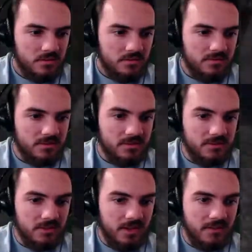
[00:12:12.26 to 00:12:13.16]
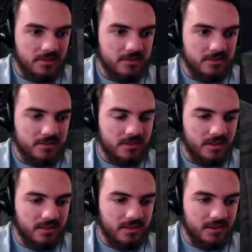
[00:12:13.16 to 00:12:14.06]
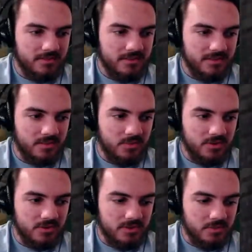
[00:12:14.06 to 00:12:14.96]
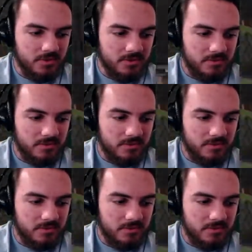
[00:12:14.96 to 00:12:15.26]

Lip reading: just going to do that just on the off chance they burn or something.